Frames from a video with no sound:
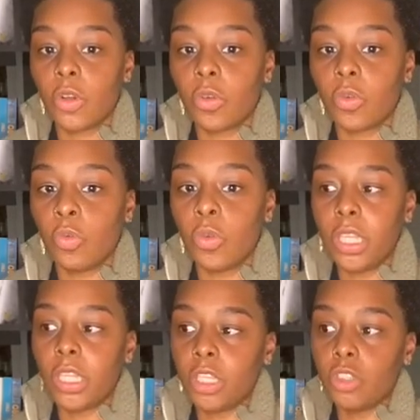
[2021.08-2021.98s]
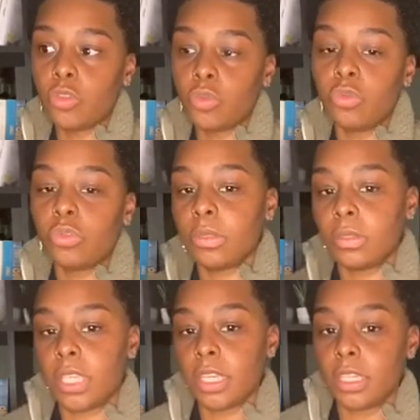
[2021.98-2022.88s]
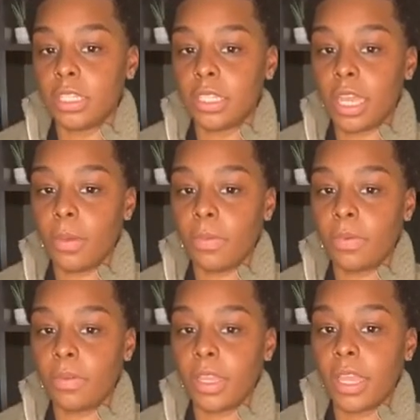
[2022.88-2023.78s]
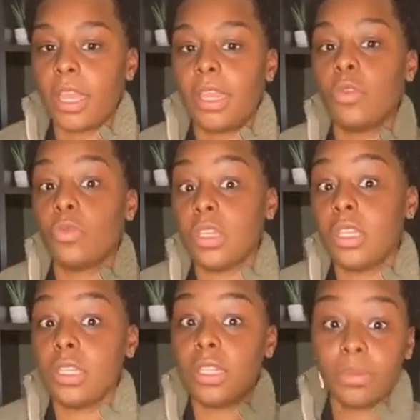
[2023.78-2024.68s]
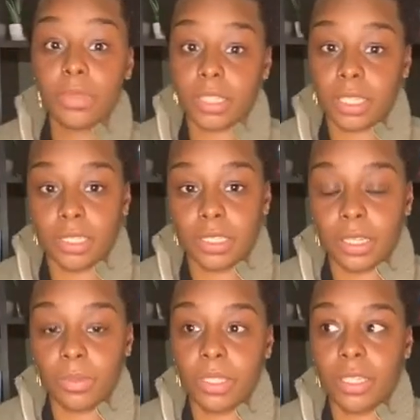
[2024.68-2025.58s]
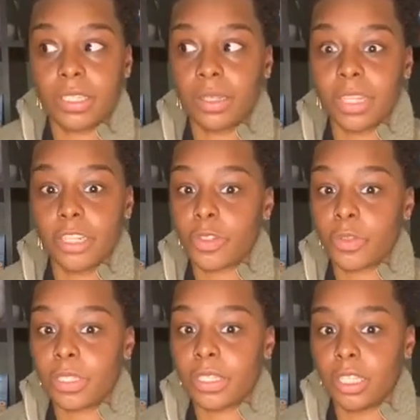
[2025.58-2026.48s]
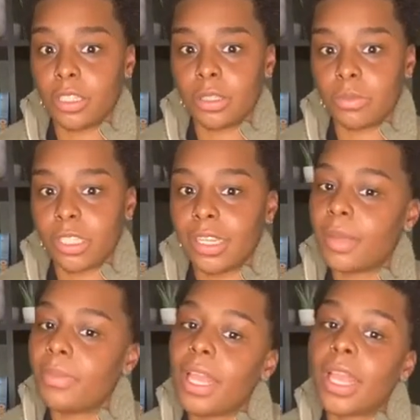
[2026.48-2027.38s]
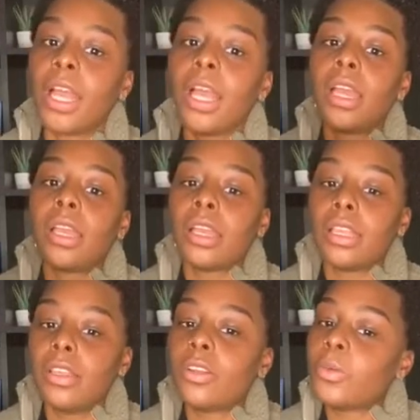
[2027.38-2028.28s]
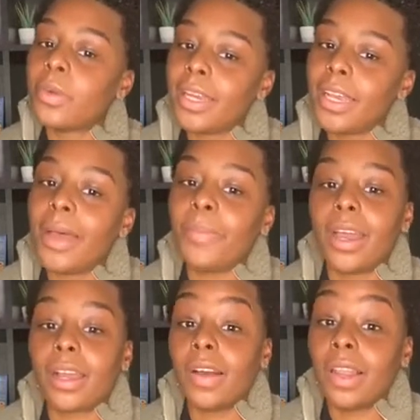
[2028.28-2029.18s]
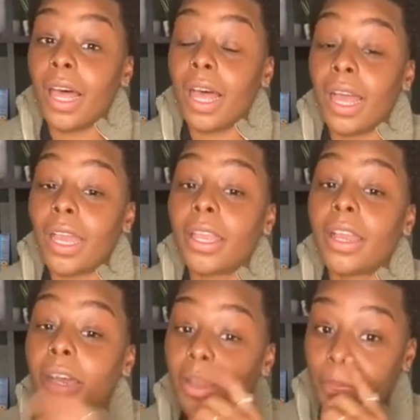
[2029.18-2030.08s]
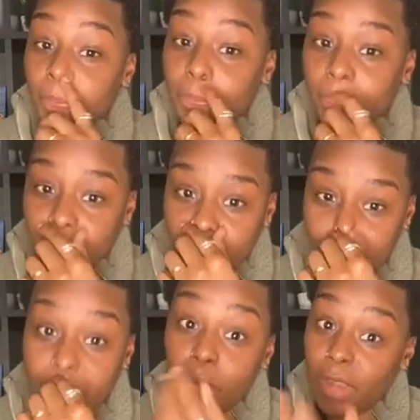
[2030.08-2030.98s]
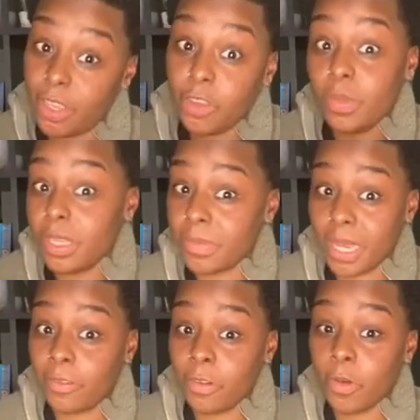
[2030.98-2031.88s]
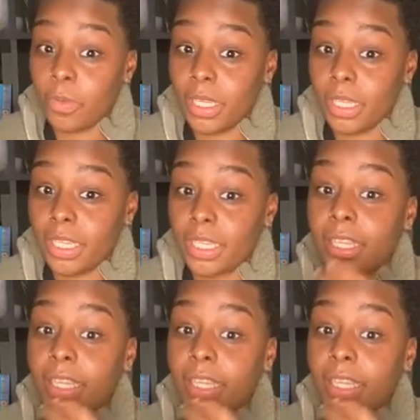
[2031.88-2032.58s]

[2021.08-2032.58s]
we need you to take a step and we need them to take a step, because sometimes we be saying some shit and I'm like, you know what, I'm not gonna lie, they're right, you being biphobic,